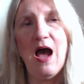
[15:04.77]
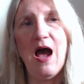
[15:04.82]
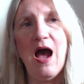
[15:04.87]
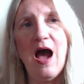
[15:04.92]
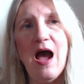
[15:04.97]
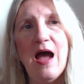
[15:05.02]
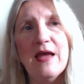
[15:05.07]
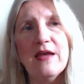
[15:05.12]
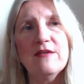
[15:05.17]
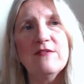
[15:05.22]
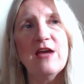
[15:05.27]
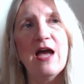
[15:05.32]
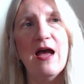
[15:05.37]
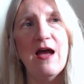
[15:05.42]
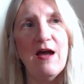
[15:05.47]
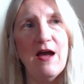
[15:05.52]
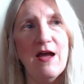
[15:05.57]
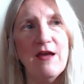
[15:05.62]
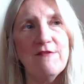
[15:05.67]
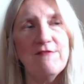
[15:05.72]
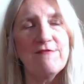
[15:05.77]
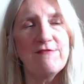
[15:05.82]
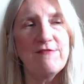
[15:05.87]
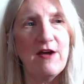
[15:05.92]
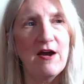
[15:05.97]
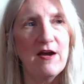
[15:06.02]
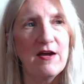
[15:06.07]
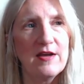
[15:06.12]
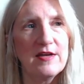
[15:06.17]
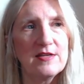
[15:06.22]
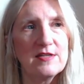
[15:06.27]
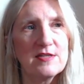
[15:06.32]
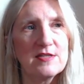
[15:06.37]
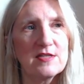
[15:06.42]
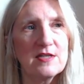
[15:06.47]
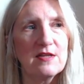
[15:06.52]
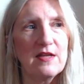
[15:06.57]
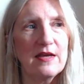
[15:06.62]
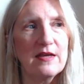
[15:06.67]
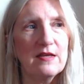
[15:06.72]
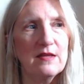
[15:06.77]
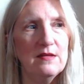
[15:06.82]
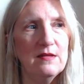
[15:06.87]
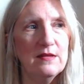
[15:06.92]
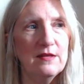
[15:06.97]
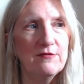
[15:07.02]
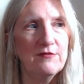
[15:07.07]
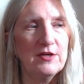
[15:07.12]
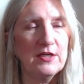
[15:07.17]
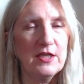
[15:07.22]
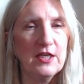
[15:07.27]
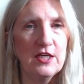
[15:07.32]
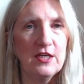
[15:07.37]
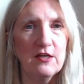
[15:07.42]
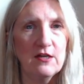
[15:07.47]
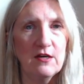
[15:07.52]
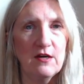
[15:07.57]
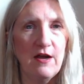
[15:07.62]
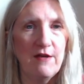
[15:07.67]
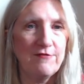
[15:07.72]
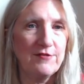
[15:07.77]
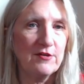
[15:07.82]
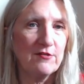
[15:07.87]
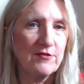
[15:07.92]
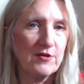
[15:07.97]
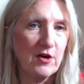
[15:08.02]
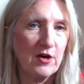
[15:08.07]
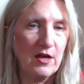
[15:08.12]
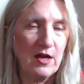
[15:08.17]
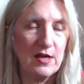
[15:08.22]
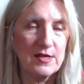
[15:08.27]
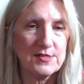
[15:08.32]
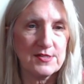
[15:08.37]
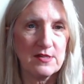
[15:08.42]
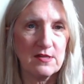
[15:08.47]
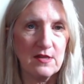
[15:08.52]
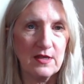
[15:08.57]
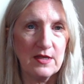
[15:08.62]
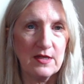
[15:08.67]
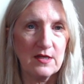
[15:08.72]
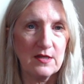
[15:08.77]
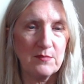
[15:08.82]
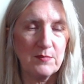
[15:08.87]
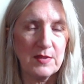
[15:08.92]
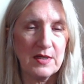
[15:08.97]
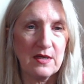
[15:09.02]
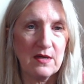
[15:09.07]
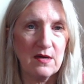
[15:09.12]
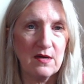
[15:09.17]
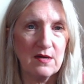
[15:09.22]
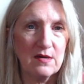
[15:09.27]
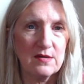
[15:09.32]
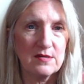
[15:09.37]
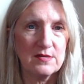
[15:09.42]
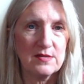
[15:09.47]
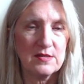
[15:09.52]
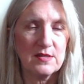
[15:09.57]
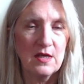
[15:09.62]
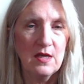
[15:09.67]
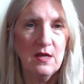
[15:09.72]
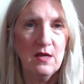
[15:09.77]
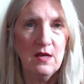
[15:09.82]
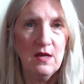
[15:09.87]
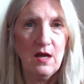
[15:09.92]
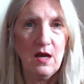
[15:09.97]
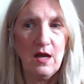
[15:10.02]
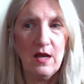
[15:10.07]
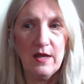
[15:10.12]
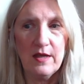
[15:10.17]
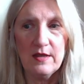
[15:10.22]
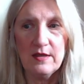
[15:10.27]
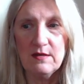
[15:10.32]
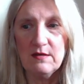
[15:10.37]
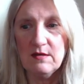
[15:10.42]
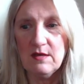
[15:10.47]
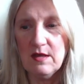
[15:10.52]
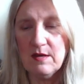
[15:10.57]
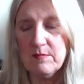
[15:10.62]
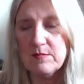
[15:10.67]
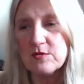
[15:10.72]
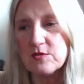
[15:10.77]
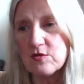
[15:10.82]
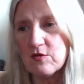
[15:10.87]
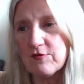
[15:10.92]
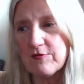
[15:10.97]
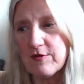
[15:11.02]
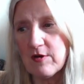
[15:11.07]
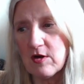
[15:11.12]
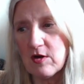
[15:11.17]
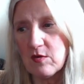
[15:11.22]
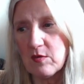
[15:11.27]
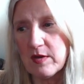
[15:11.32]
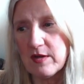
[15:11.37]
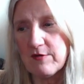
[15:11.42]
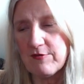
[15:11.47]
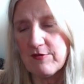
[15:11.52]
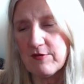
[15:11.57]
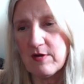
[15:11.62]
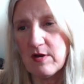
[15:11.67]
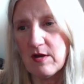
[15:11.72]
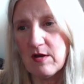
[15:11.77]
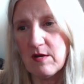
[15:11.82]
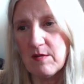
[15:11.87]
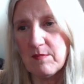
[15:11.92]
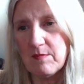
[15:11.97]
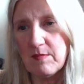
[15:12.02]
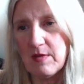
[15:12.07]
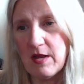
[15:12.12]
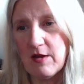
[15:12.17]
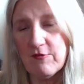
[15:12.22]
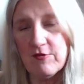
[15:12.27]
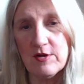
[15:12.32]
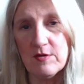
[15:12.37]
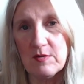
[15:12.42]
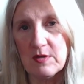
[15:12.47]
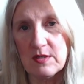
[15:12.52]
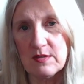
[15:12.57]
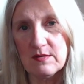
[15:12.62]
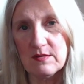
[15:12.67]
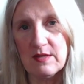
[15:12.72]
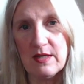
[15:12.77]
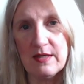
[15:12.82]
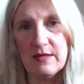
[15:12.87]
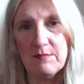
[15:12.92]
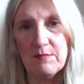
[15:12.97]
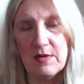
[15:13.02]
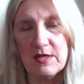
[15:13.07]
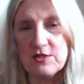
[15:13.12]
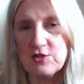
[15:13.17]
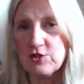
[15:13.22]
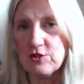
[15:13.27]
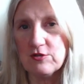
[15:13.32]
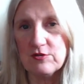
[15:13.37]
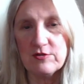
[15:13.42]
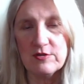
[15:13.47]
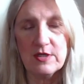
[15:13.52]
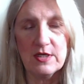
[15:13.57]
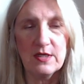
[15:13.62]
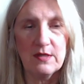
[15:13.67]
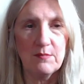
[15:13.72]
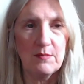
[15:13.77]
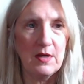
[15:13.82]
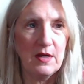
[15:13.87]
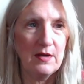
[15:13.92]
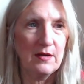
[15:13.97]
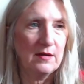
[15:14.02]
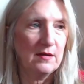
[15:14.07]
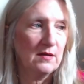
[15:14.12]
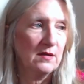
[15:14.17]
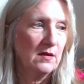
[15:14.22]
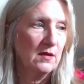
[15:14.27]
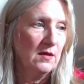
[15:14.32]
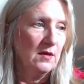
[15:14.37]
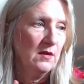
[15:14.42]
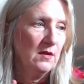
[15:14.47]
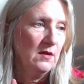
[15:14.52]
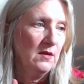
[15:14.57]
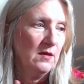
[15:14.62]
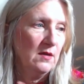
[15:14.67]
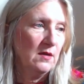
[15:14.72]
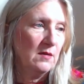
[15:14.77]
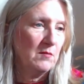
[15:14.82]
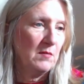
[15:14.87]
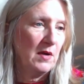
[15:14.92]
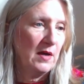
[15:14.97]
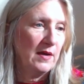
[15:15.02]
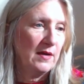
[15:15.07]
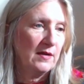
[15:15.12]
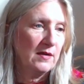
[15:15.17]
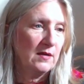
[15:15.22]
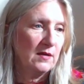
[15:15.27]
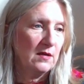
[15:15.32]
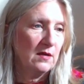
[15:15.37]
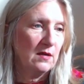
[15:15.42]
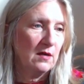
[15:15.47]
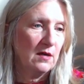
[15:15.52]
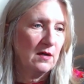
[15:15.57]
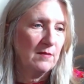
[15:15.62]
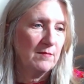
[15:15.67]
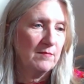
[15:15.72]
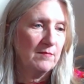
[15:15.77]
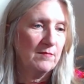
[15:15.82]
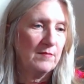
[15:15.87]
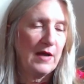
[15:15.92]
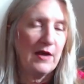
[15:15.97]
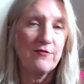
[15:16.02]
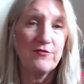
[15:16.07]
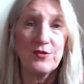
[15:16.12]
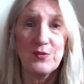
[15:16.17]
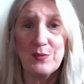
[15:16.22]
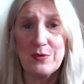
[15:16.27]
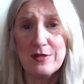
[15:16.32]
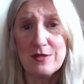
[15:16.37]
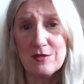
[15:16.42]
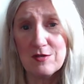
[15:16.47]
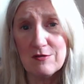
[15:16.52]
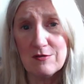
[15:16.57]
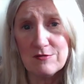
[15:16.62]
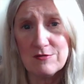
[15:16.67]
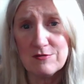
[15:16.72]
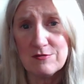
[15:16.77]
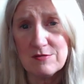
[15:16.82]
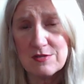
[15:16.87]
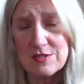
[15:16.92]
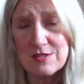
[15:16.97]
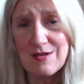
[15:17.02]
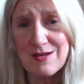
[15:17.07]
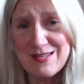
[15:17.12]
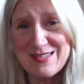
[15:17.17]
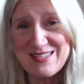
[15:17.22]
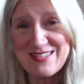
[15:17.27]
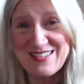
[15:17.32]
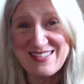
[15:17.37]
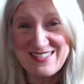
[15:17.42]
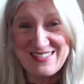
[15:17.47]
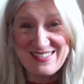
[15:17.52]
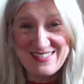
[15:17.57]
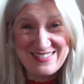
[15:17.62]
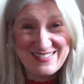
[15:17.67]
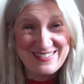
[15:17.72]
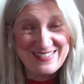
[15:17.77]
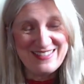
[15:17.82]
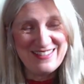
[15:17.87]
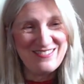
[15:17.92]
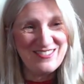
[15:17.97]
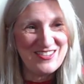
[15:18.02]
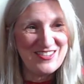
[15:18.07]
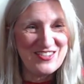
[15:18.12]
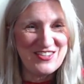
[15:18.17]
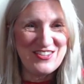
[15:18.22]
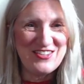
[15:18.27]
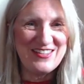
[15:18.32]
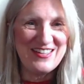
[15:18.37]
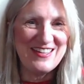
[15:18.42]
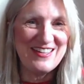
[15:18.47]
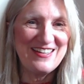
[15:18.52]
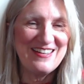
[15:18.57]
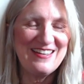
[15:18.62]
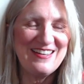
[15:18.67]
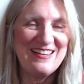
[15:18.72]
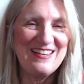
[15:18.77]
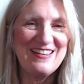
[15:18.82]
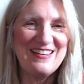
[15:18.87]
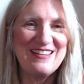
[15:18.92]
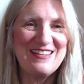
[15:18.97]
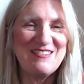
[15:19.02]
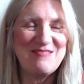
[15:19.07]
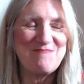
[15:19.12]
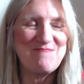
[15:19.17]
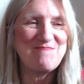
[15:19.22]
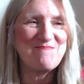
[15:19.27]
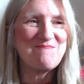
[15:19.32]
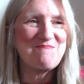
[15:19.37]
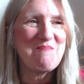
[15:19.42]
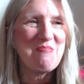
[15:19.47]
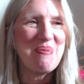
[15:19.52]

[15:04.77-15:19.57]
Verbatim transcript: I, ha- I find like living here, I feel very isolated because I am so far away from everyone, like my children, my my um, I have three adult sons. If you're new here, um,